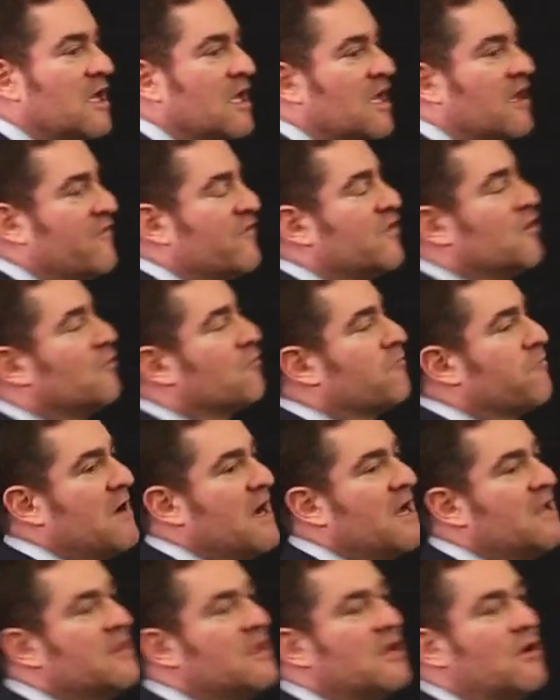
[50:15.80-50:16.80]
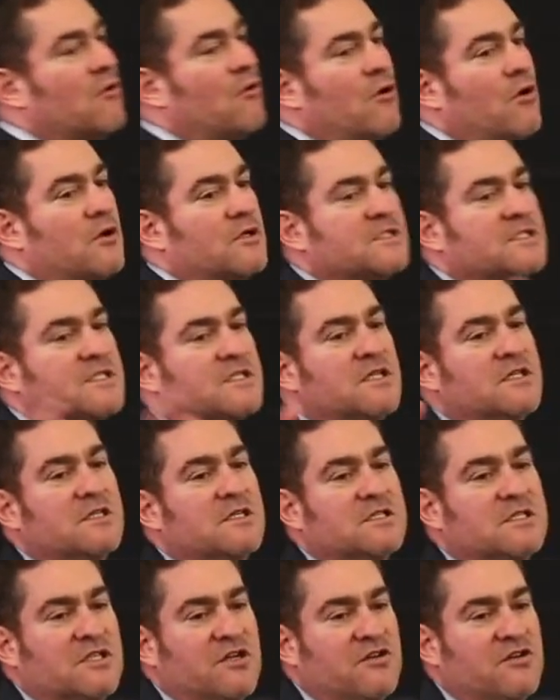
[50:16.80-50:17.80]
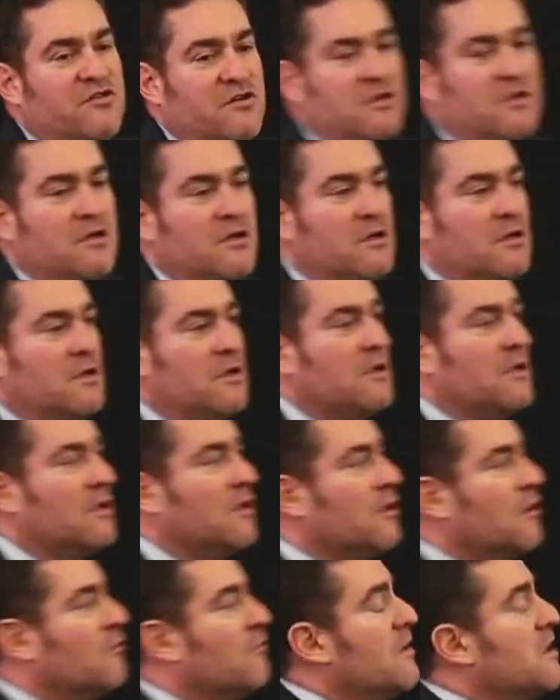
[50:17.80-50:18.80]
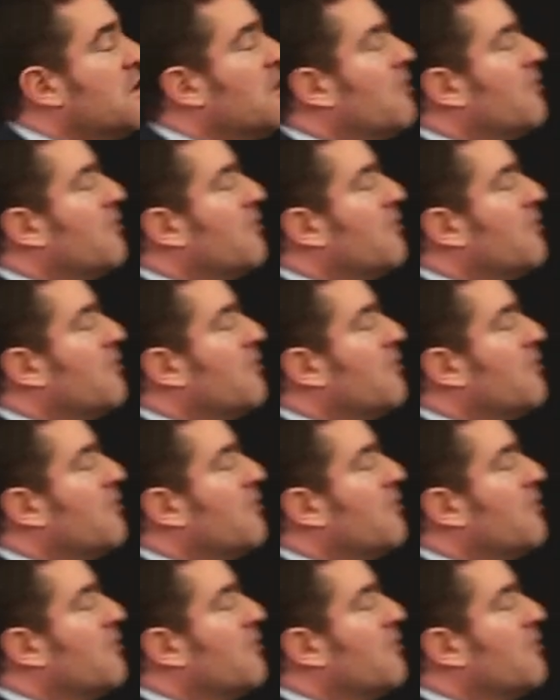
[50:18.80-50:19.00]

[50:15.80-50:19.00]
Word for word: if you read the Alston decision, we know